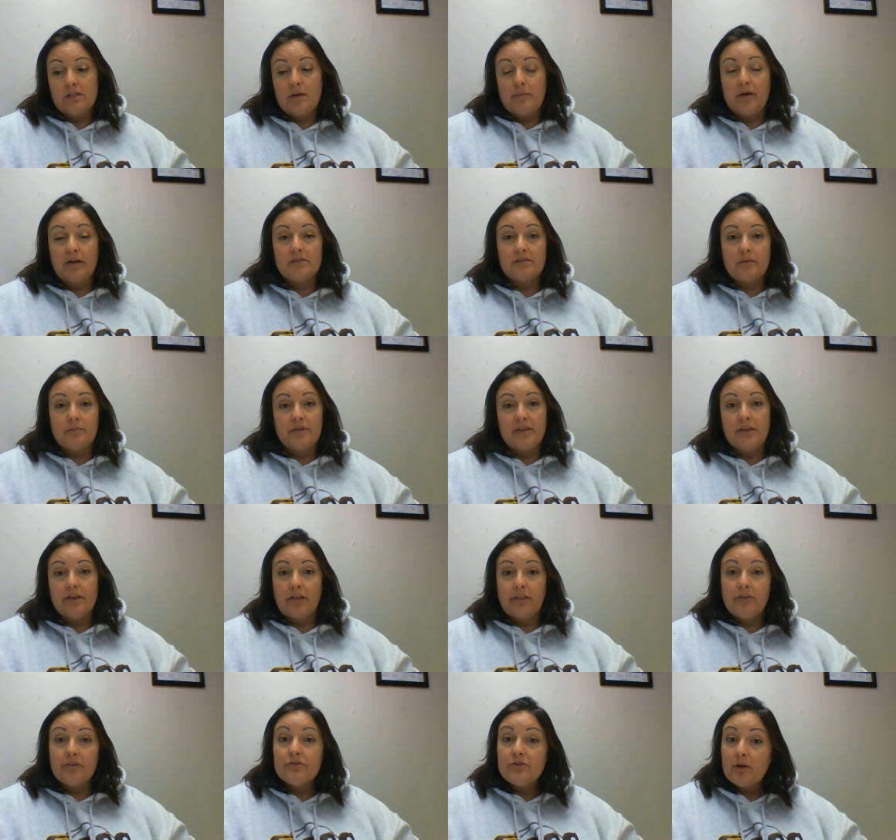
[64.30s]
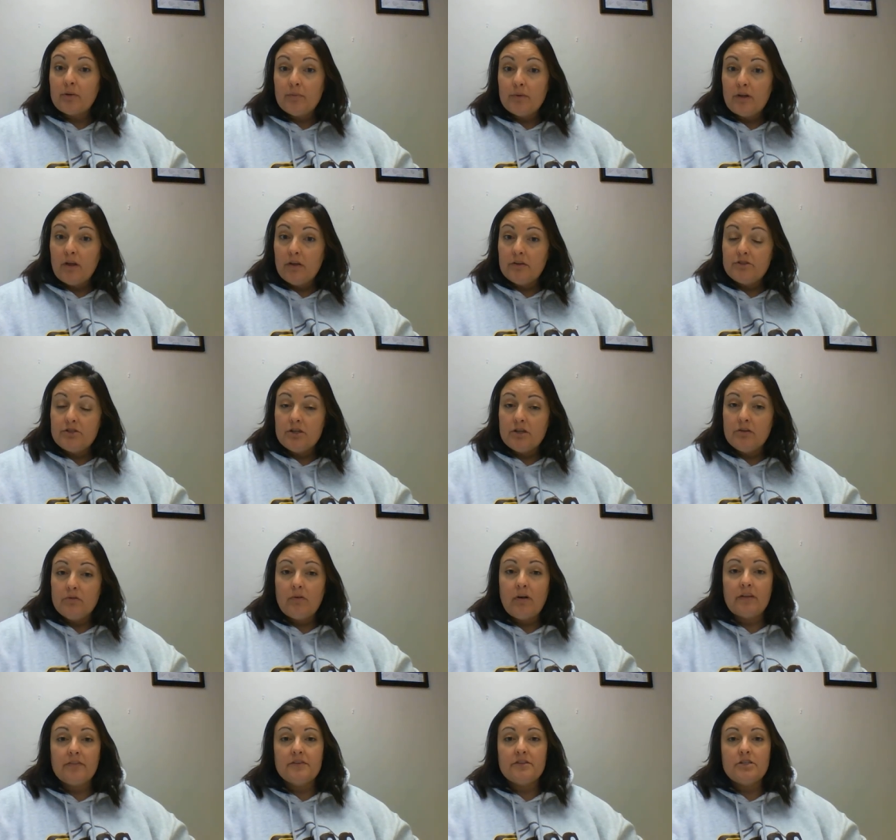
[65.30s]
about some of the other terminology
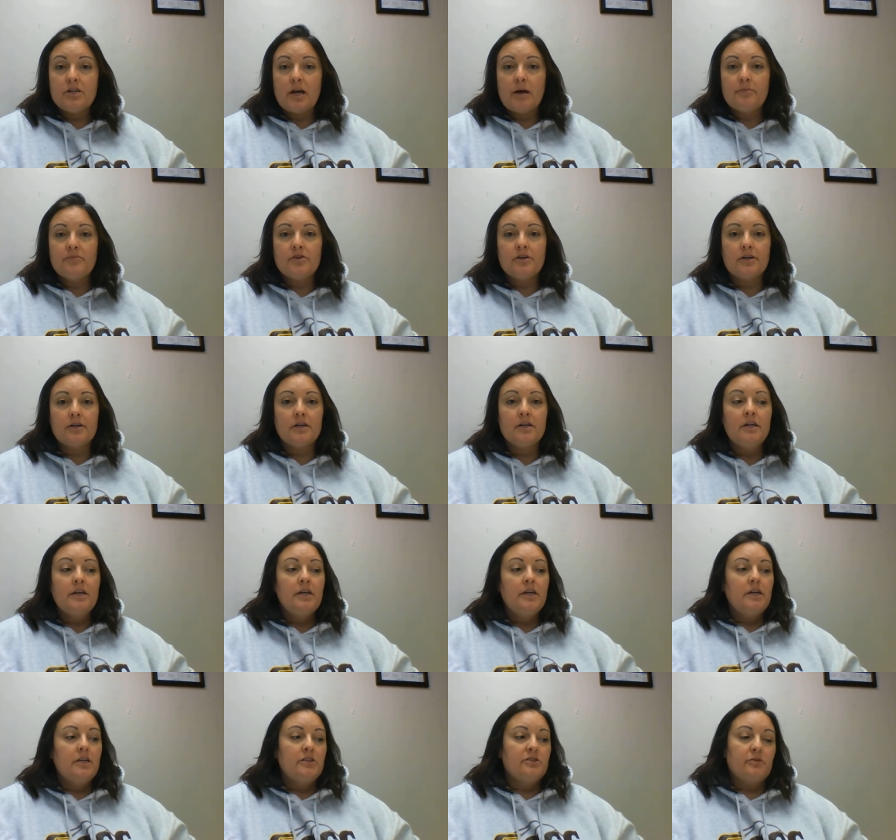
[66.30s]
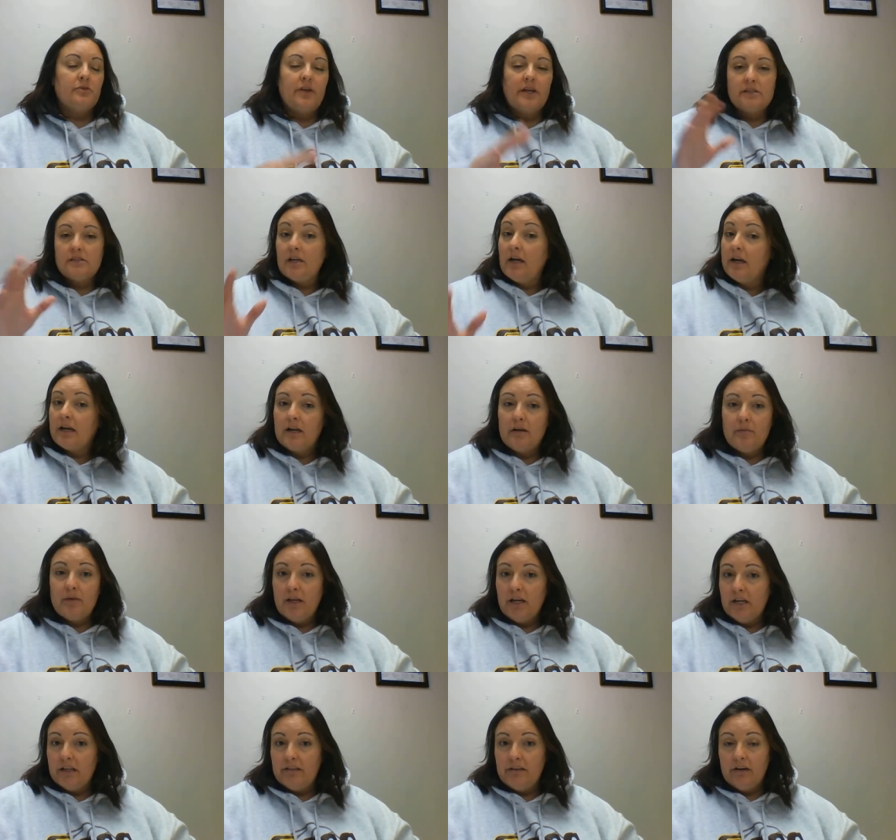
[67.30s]
throughout the chapter. So that's not going to be
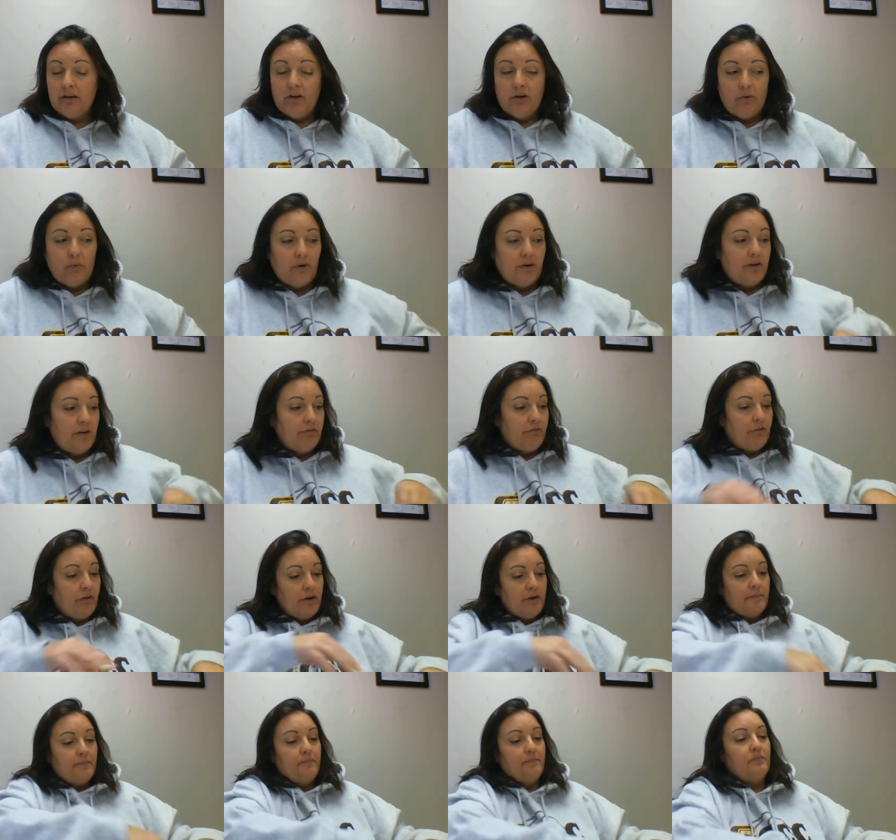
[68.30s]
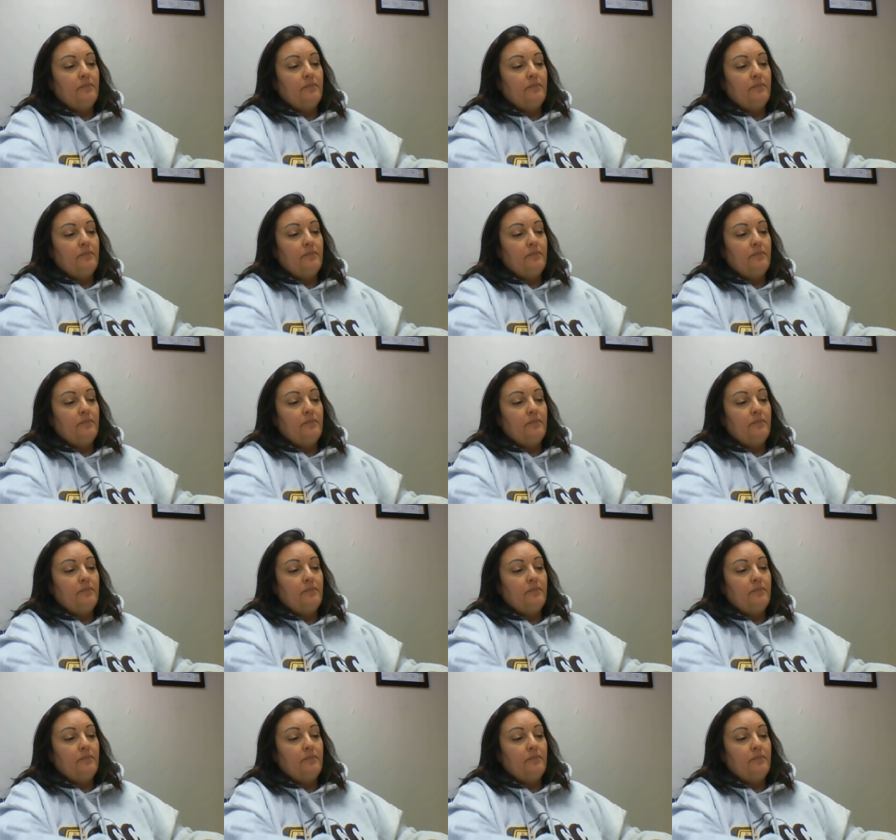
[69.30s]
anything new or different.